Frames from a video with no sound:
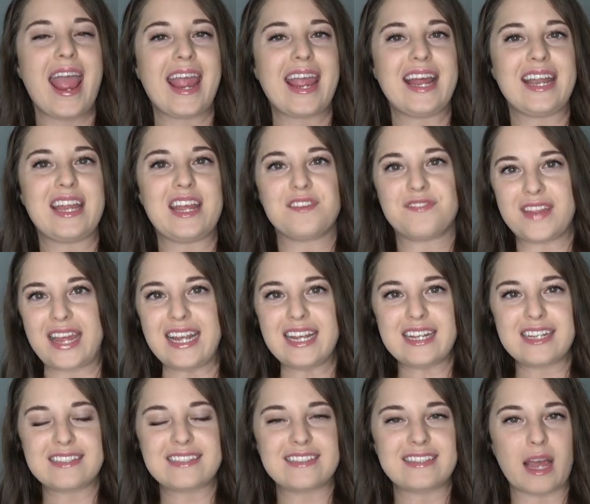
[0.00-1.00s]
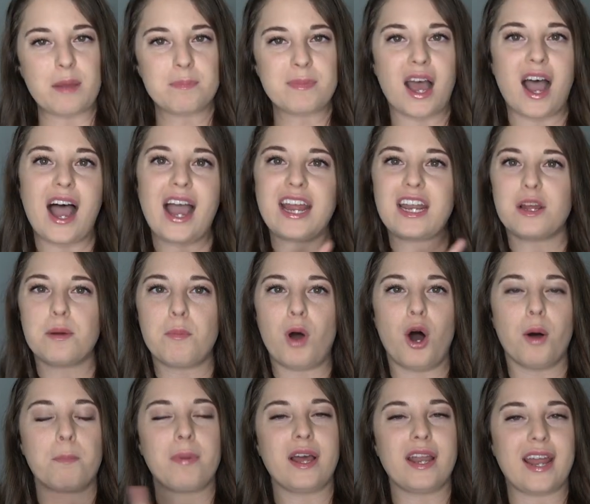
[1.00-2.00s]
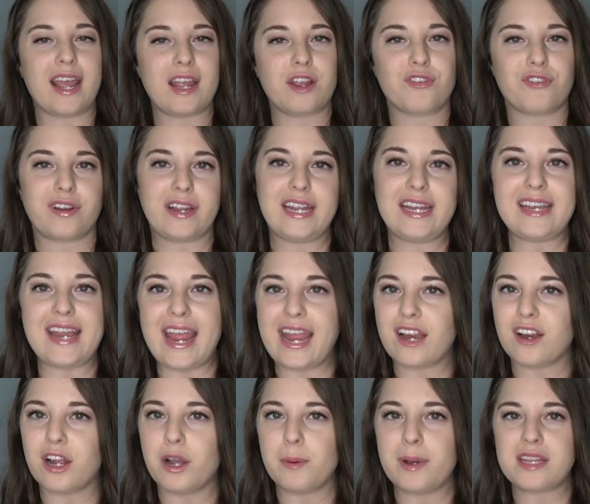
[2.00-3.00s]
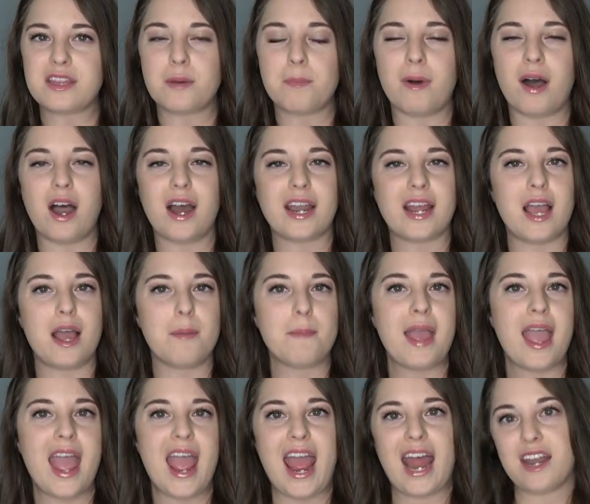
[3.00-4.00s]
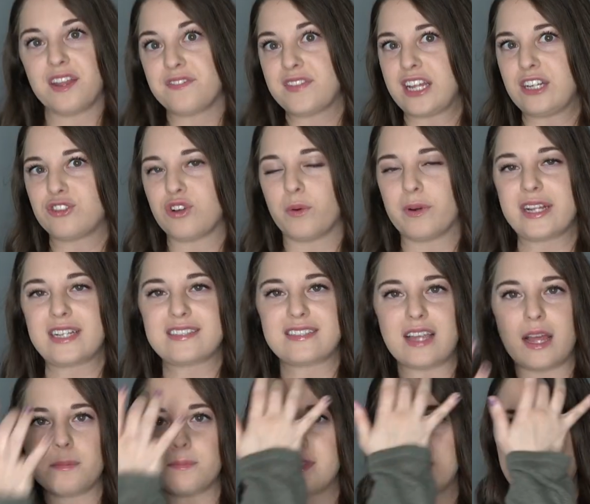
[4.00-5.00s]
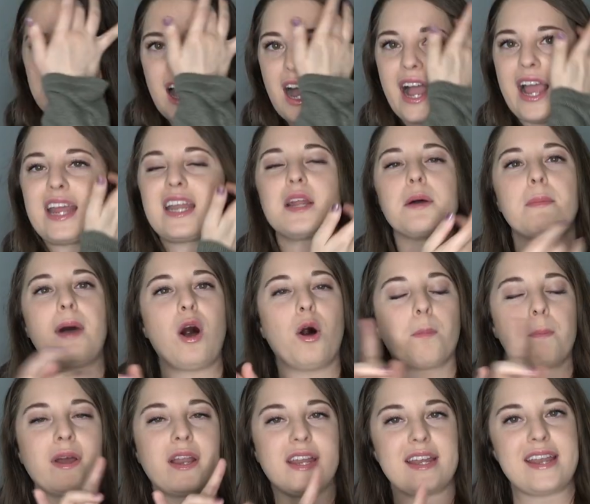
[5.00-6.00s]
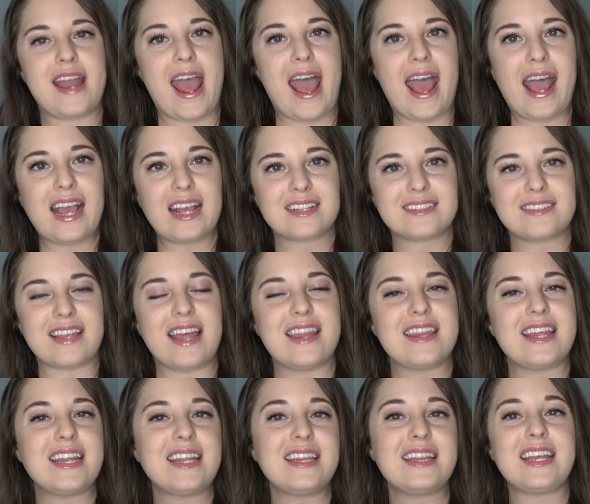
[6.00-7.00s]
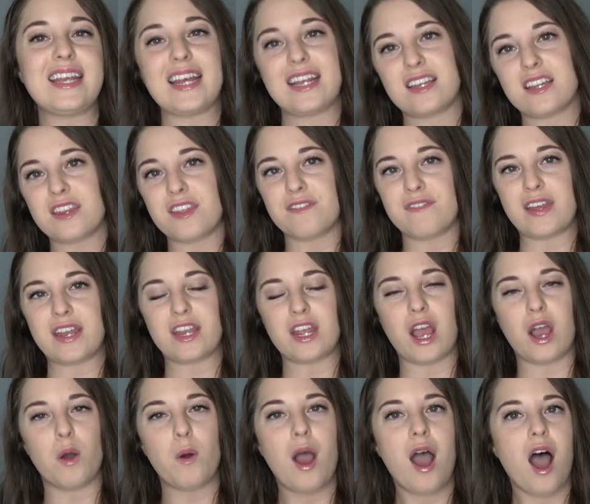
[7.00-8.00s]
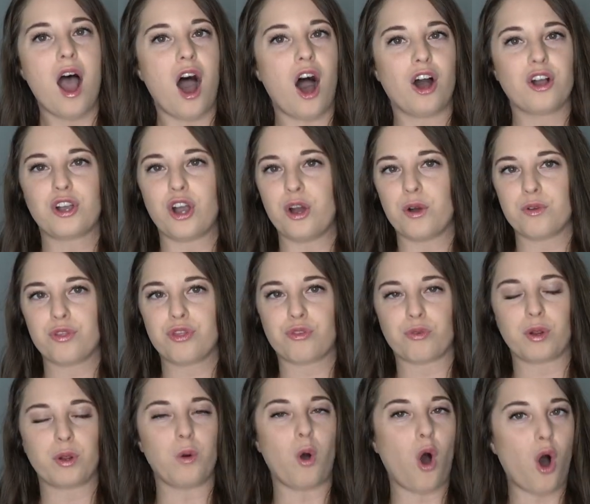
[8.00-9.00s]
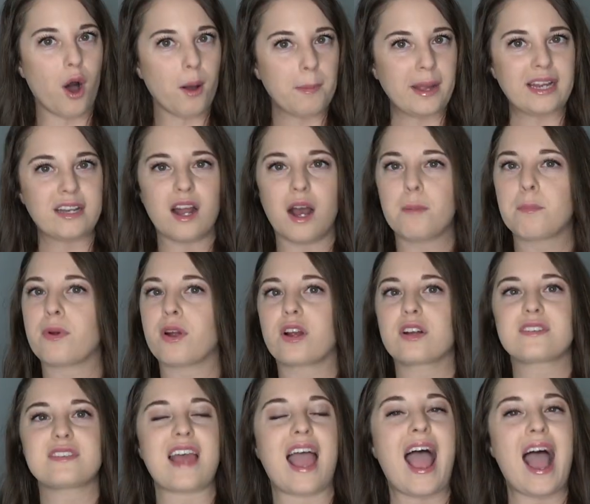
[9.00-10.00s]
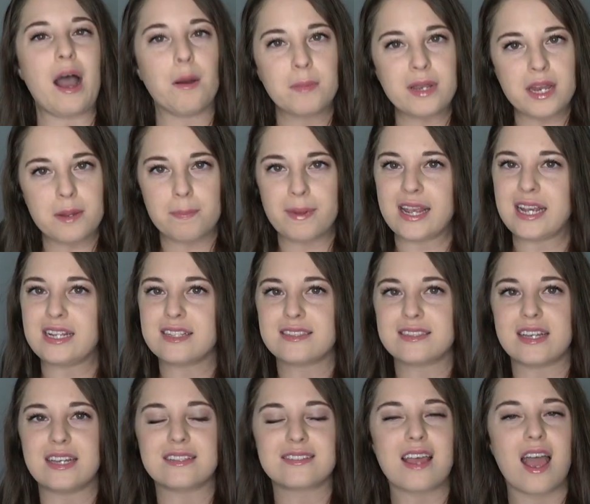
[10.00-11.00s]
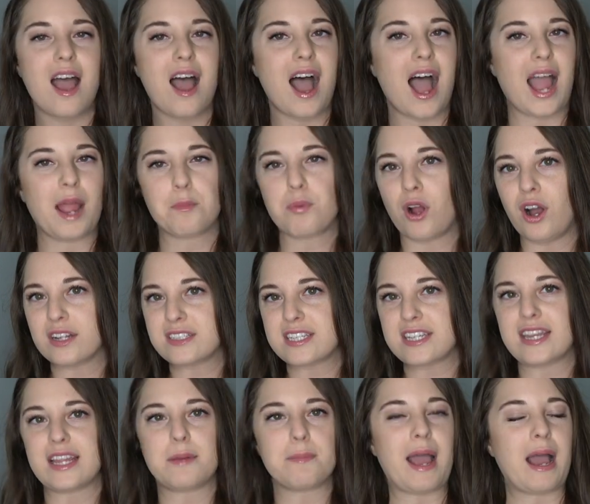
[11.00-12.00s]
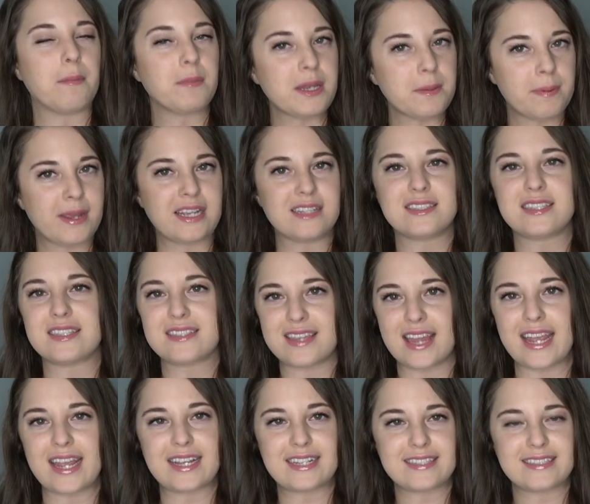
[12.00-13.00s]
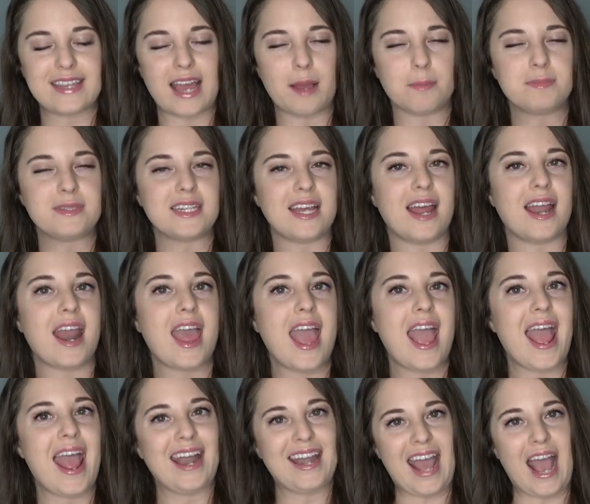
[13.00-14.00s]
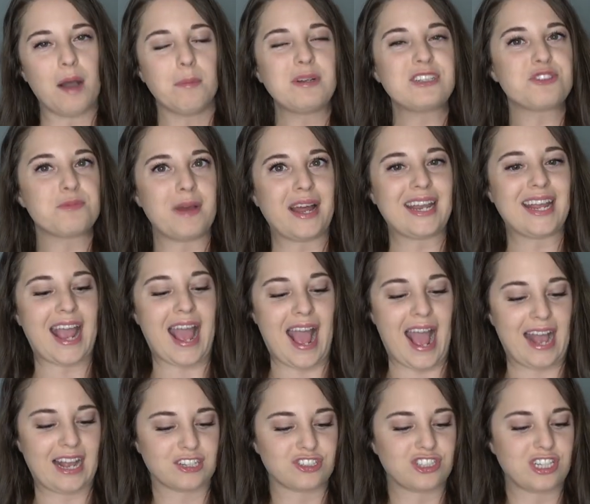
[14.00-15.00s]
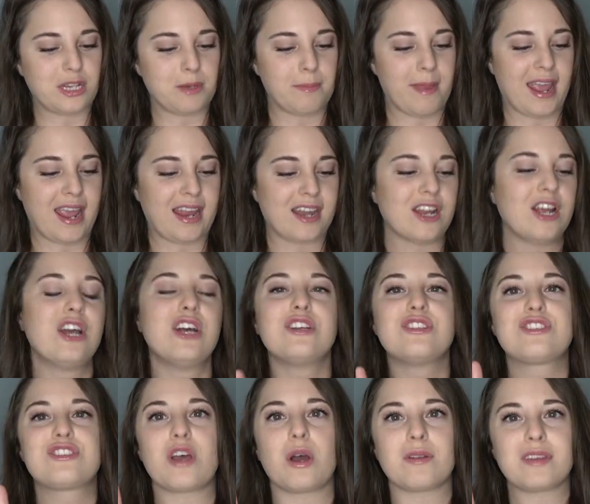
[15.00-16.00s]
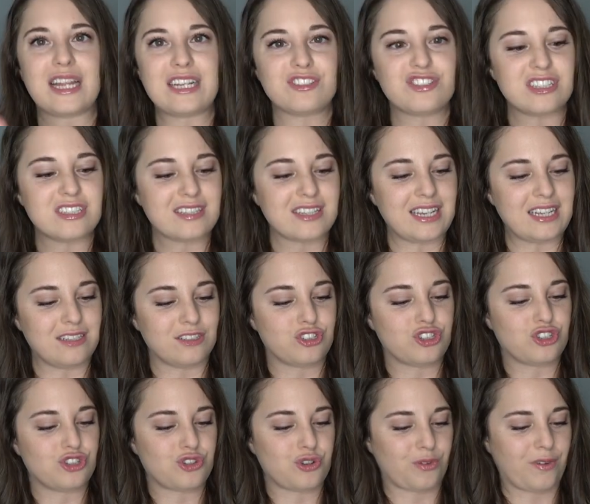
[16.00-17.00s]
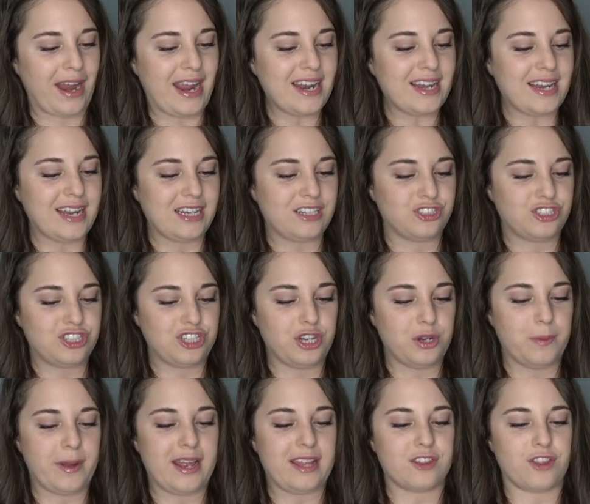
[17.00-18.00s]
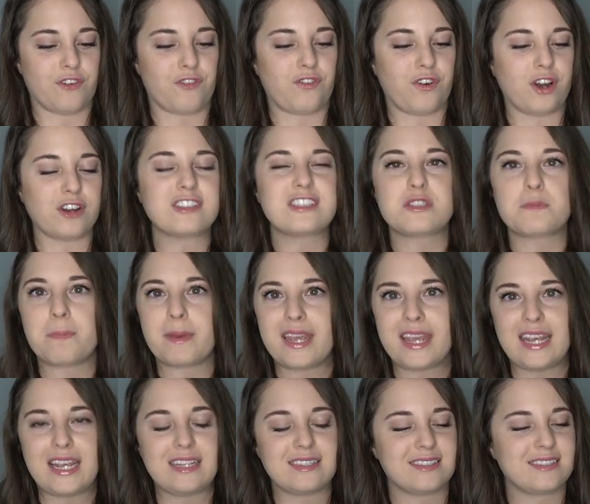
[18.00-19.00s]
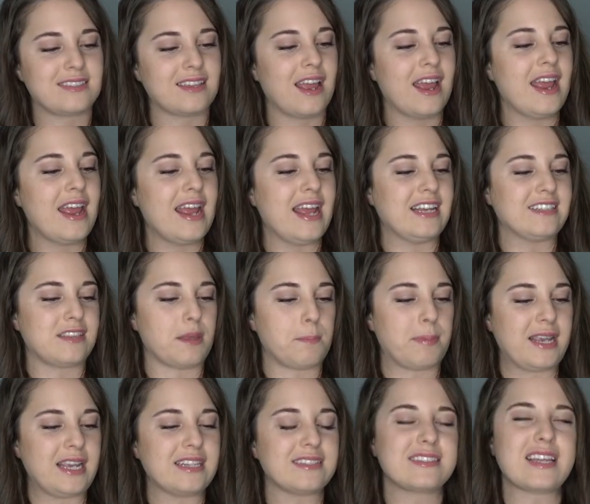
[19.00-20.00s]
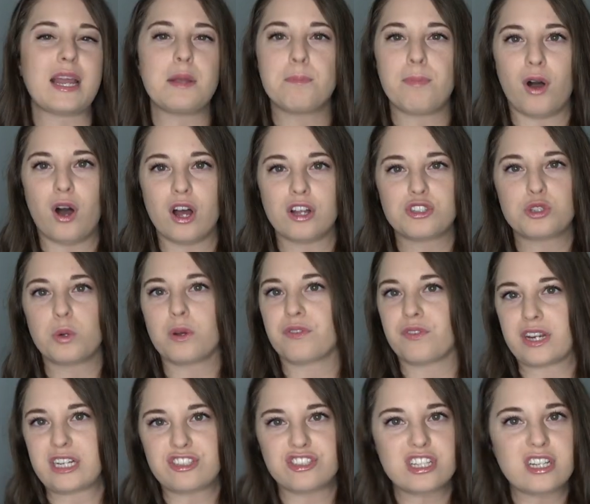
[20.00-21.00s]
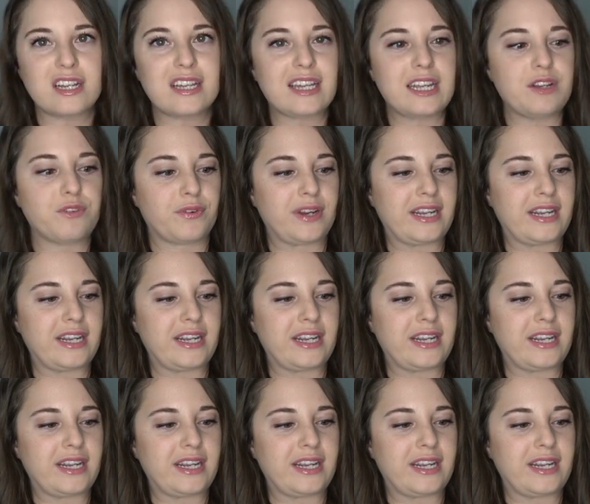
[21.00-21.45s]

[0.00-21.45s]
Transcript: and if they accept the item, I'll put a green arrow at the bottom, and if they don't accept the item, I'll put an X, and then at the end of the video, I'll go through all my numbers, how many pieces I brought to them, how many pieces they accepted, and how much money I actually made. So let's just get straight into it. The first piece is a piece I bought to originally